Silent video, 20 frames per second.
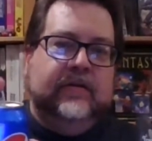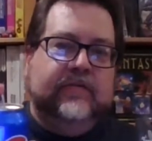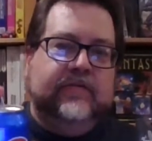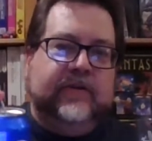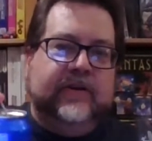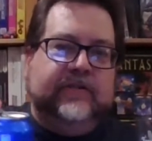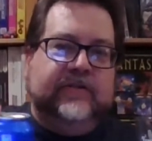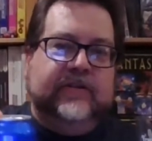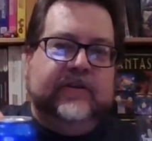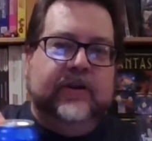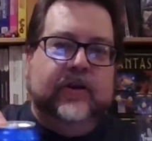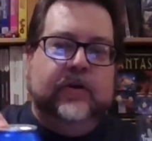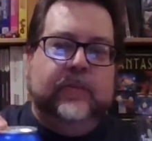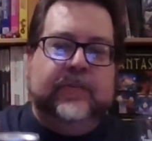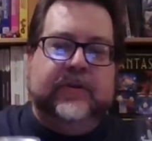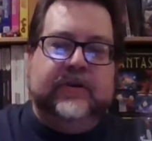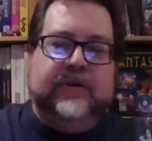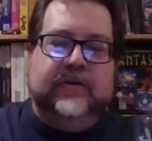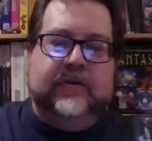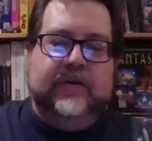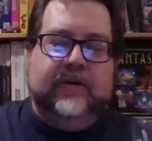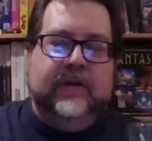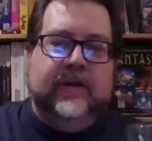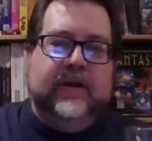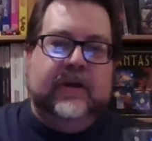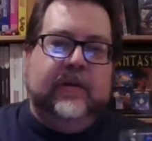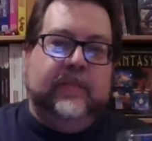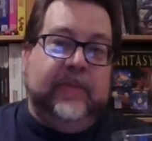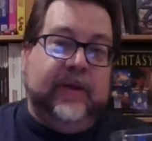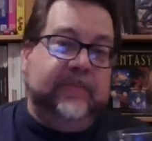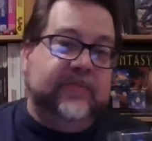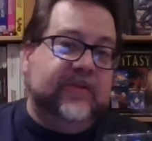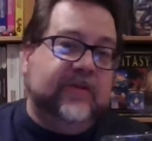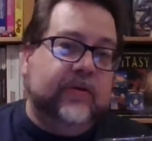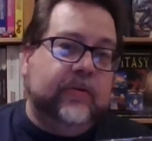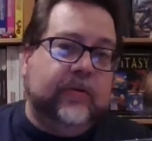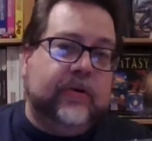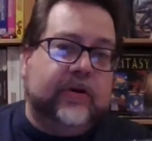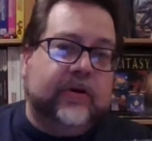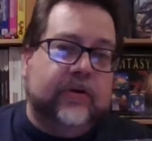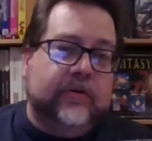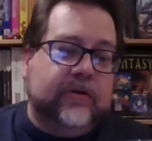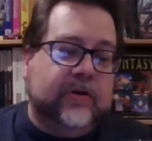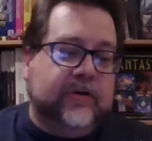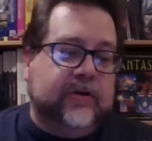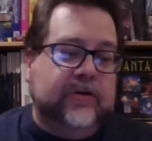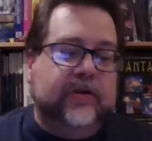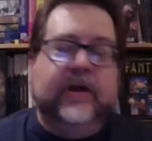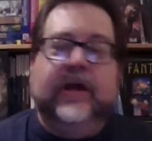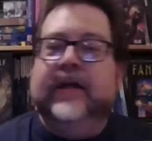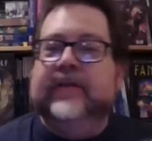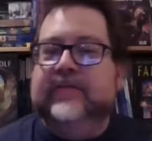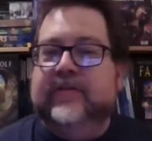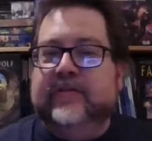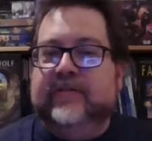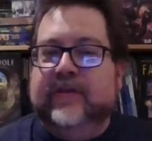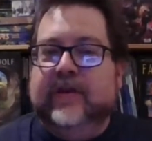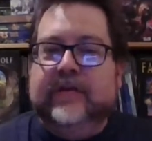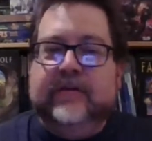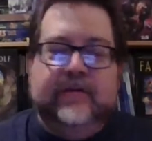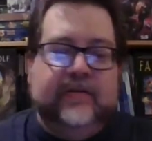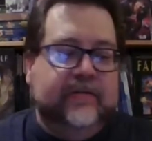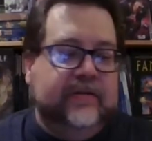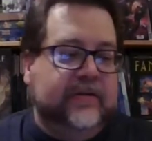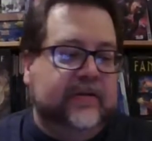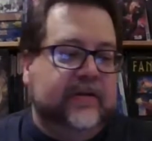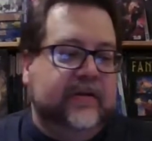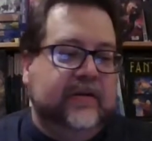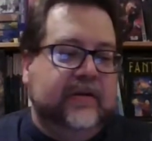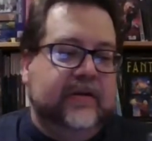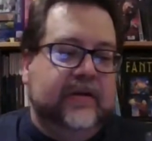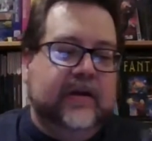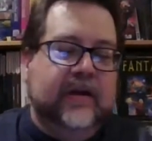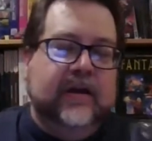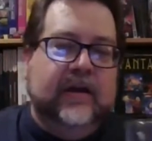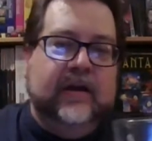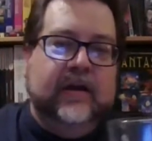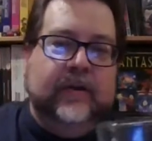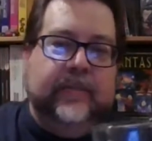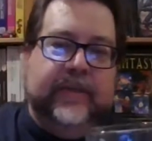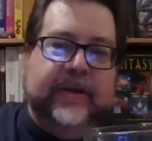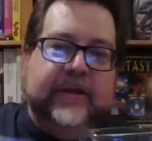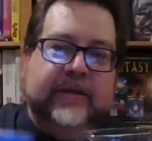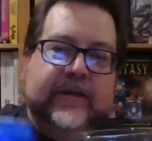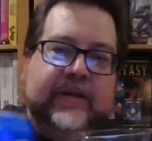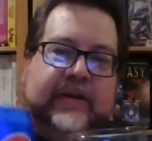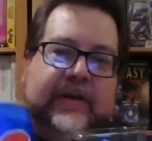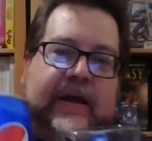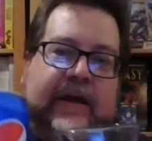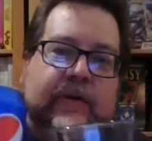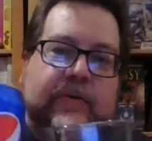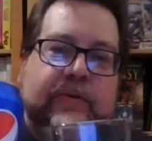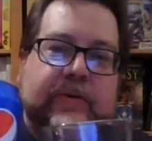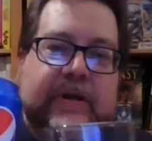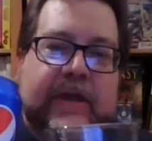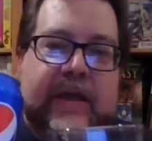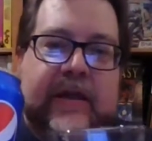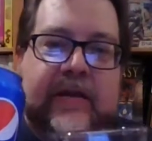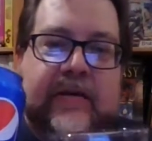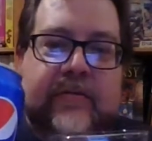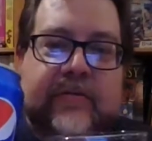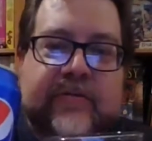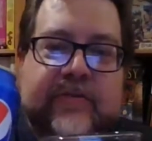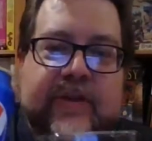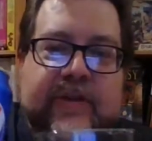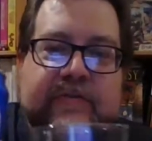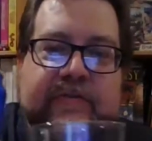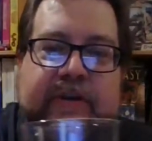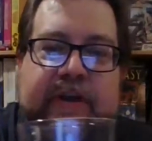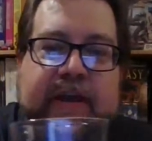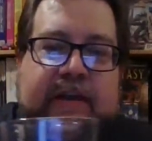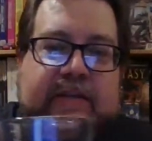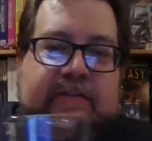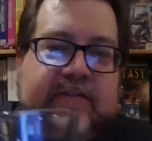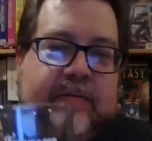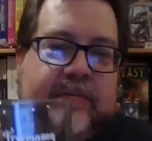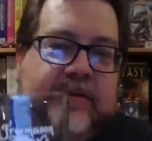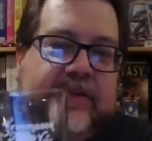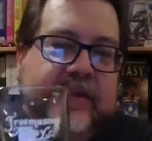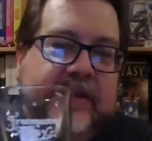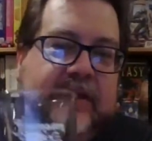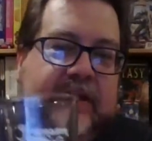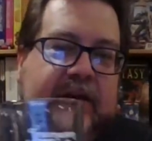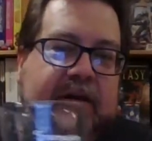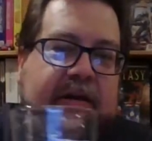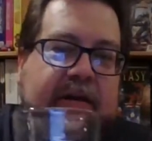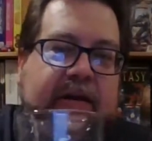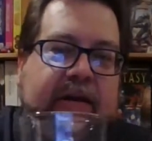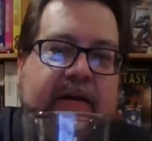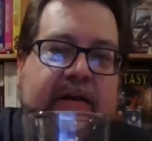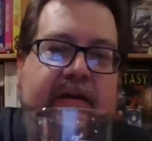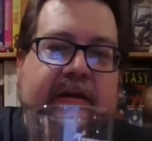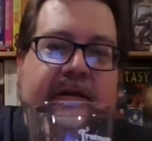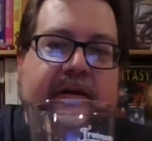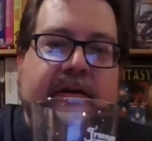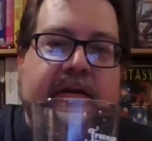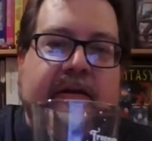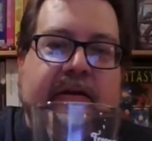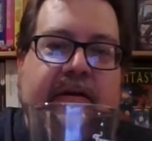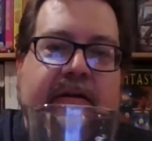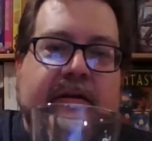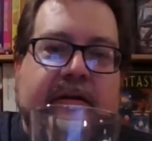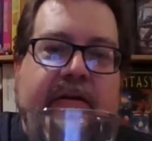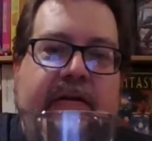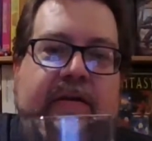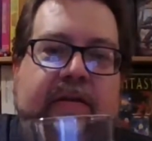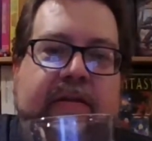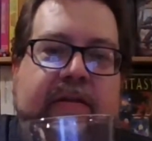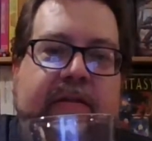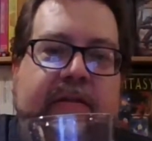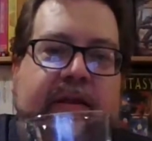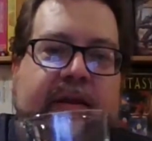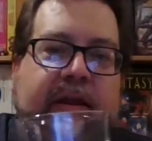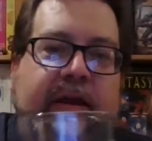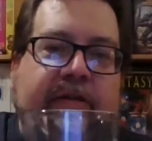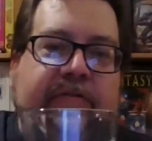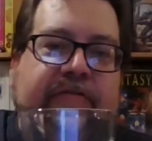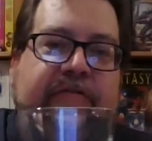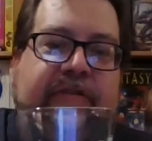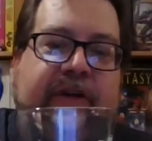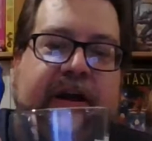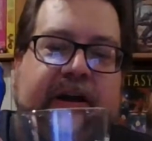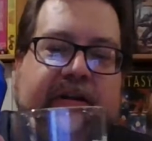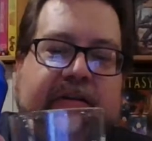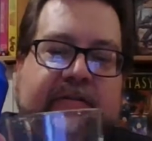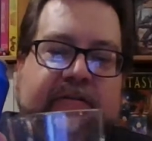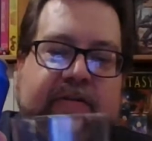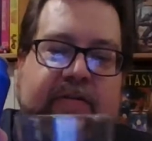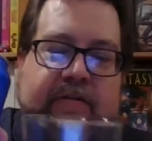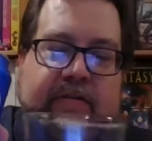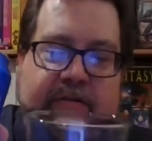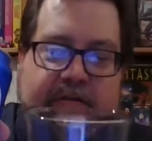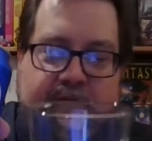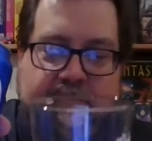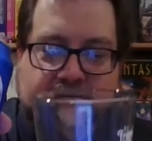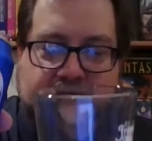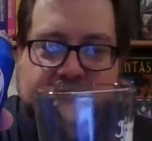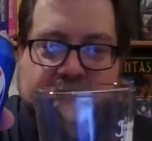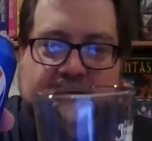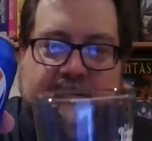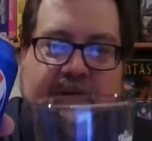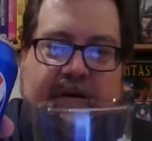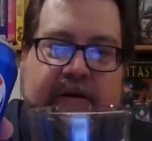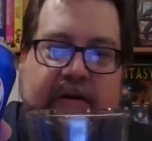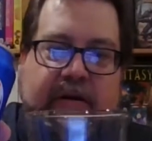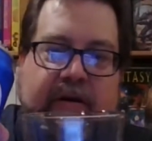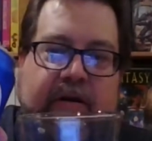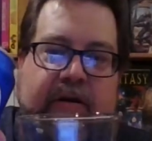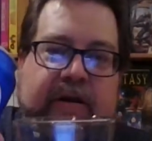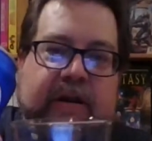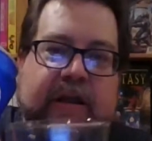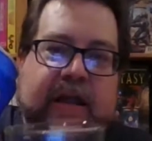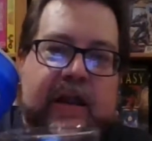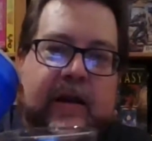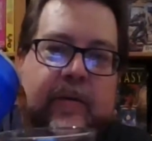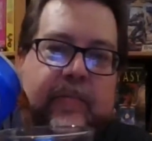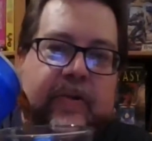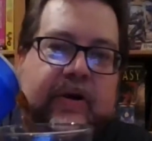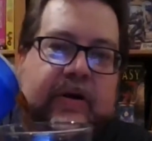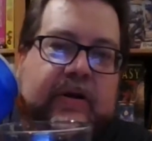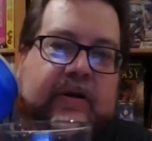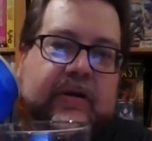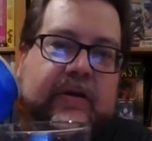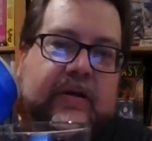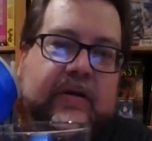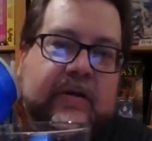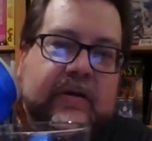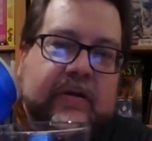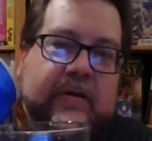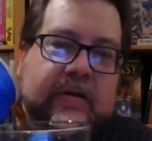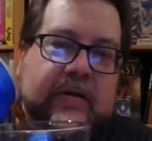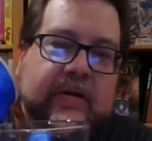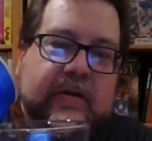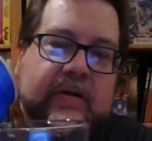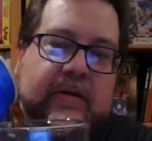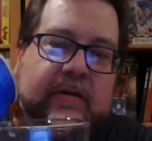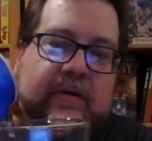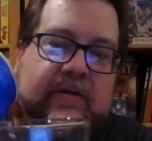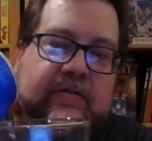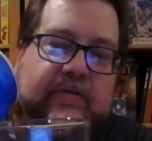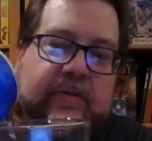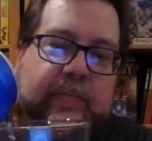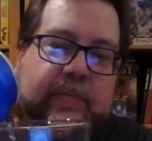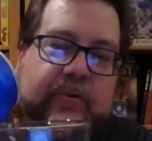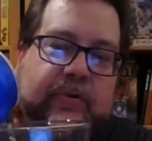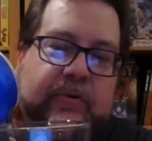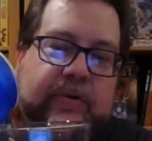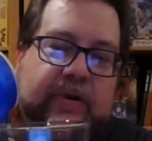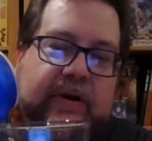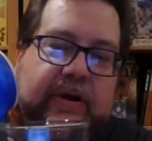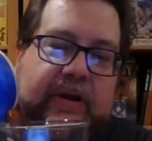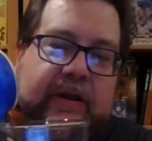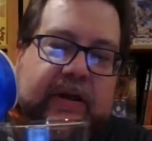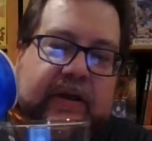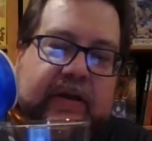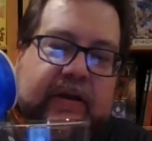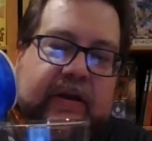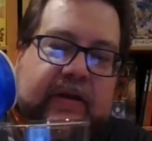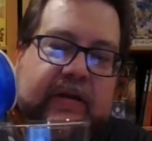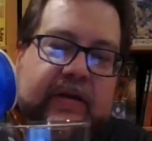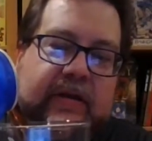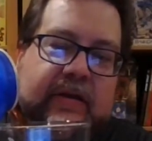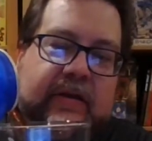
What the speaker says: freshly opened Pepsi or Coca-Cola, as I said. And then now we'll see if we can get some of the effect on camera. So we pour it in.